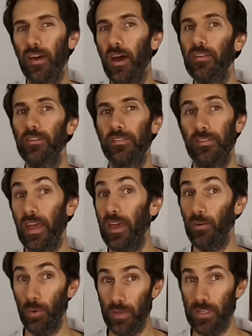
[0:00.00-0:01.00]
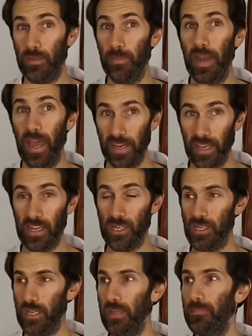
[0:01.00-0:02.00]
to understand autism and
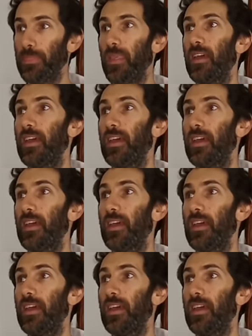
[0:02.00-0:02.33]
ADHD?